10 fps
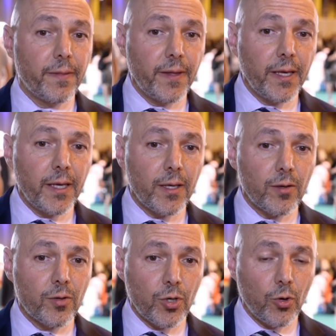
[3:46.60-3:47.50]
The
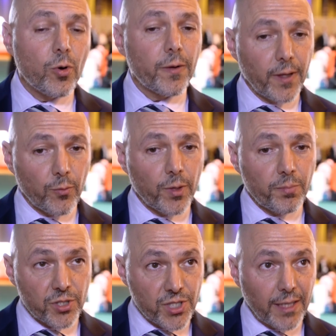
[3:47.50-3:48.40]
cohort that we're
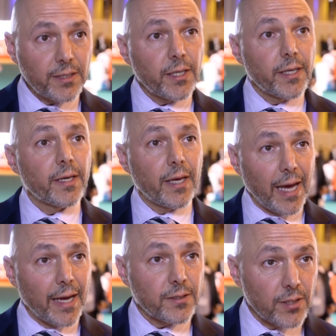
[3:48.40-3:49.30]
presenting
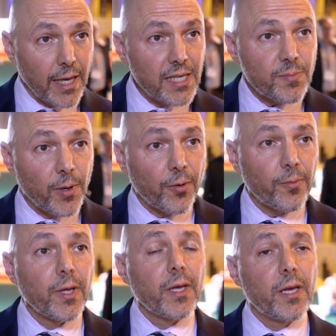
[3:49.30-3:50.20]
at
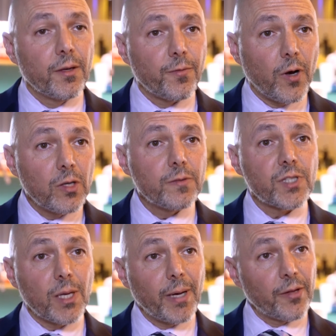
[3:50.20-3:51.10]
ESMO
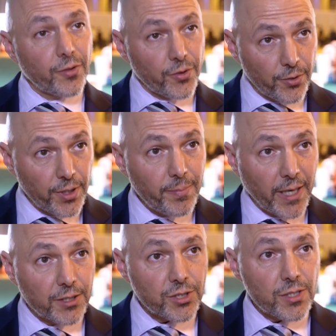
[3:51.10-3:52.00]
involves about 30
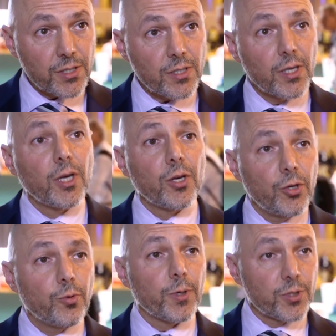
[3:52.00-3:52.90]
patients
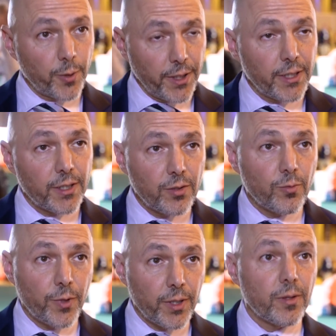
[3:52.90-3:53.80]
who were
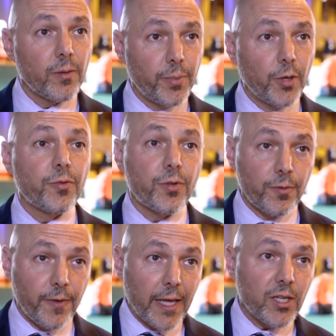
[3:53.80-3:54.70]
treated with both
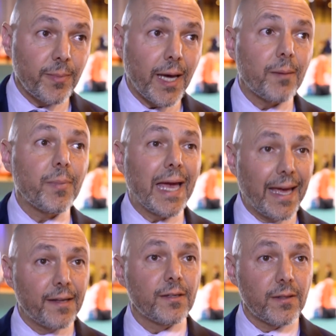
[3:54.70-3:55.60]
durvalumab
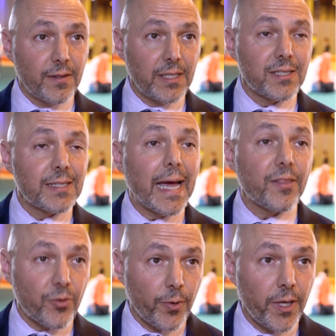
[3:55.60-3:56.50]
and the
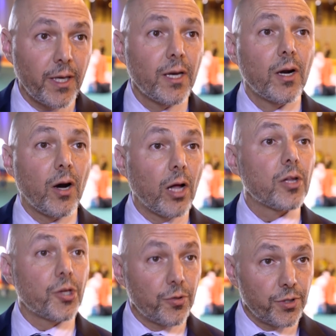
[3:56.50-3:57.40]
STAT3
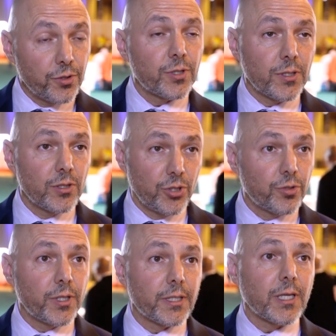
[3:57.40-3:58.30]

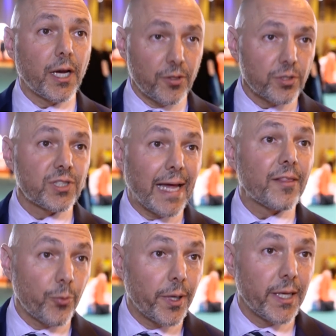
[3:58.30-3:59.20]
oligonucleotide or
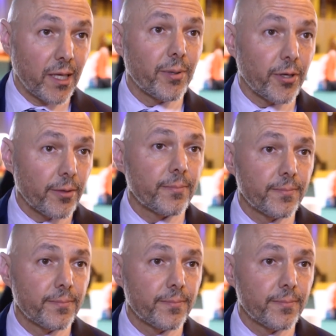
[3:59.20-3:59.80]
STAT3 inhibitor.